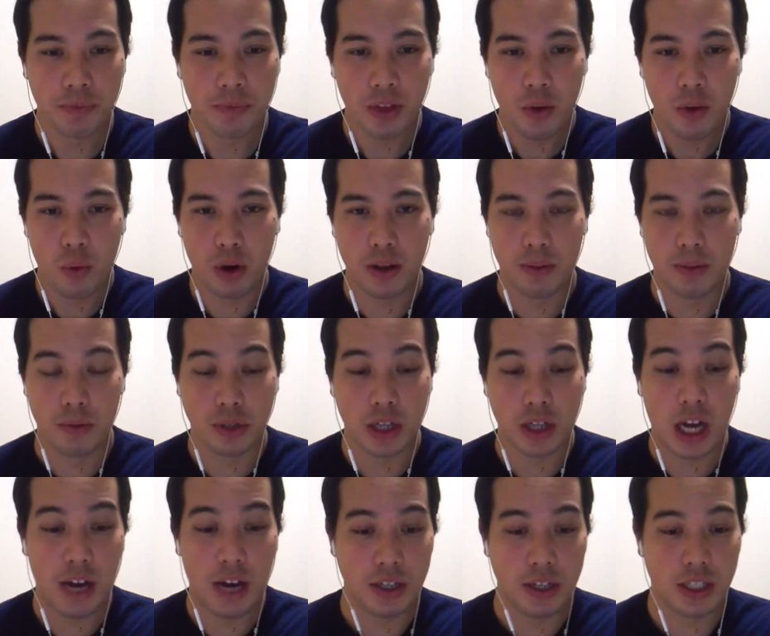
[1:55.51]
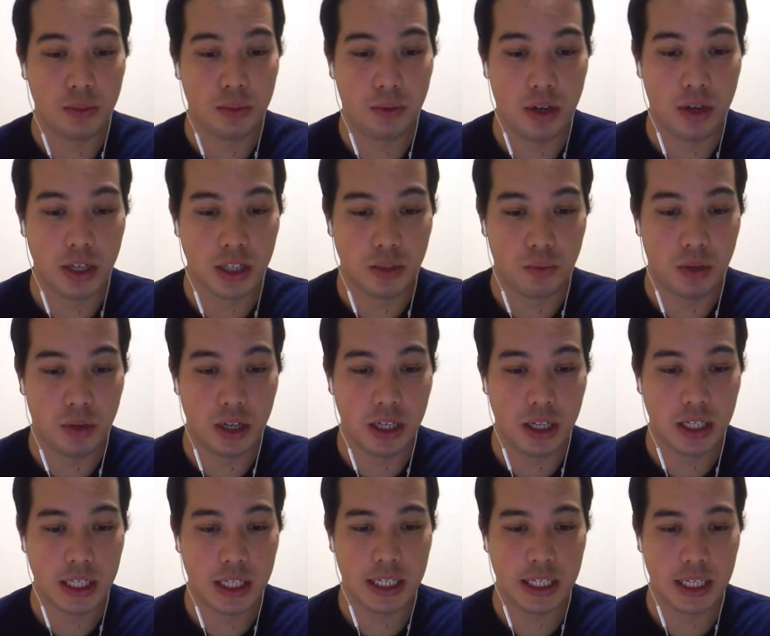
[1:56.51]
One of the most obvious ones
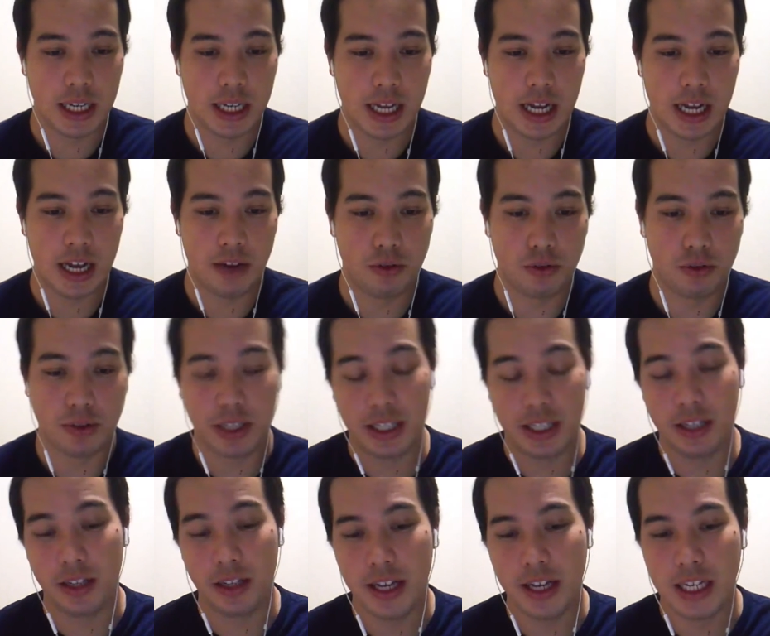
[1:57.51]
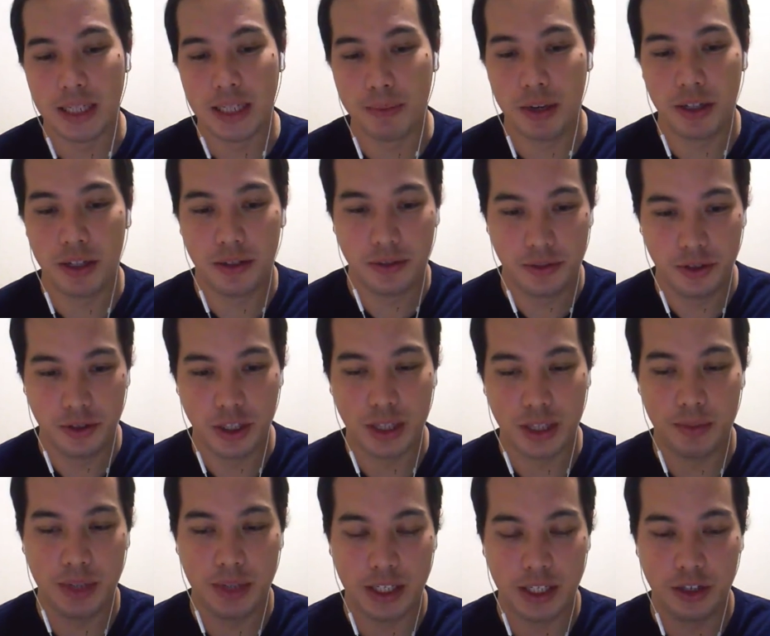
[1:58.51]
was, still is, but
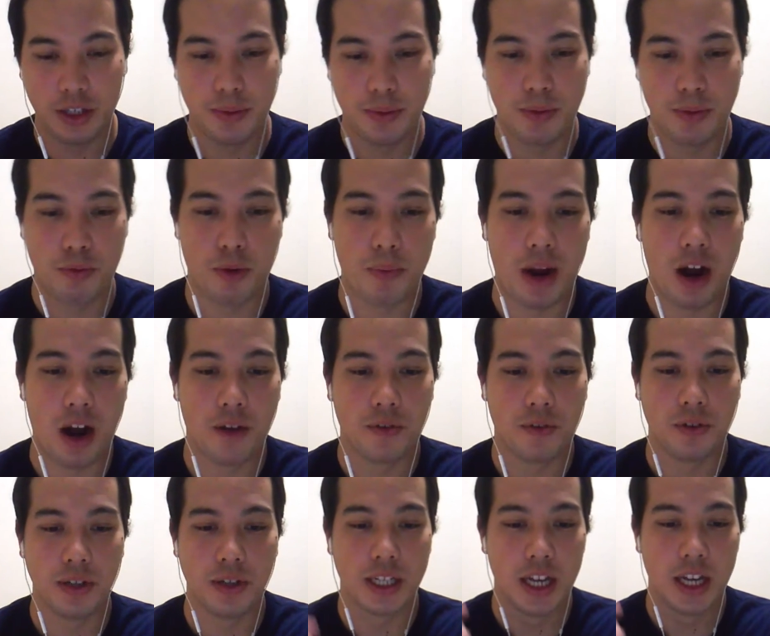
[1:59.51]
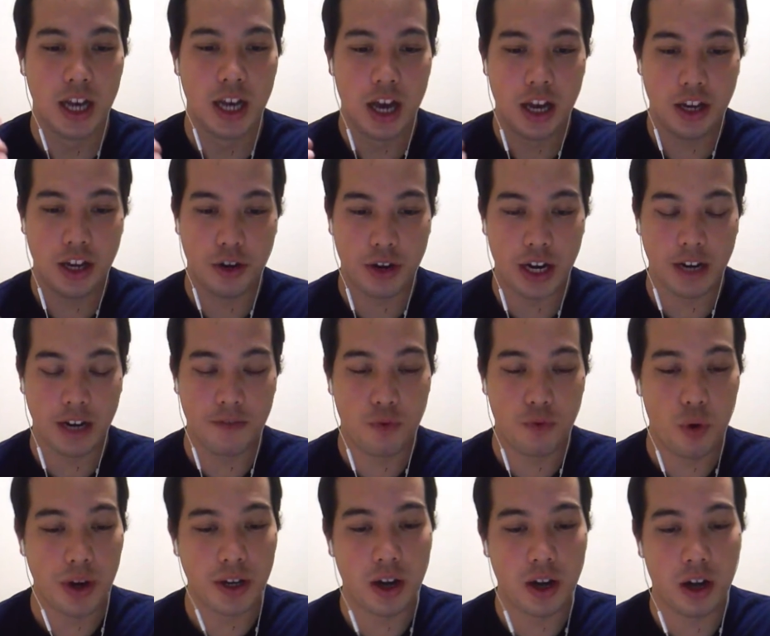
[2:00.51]
this used to be more powerful, is, getting
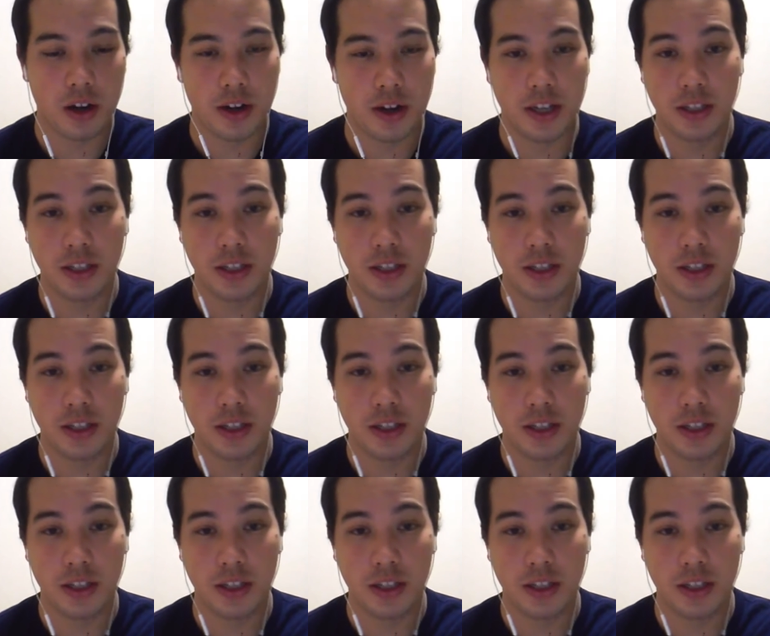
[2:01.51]
Voidcaller into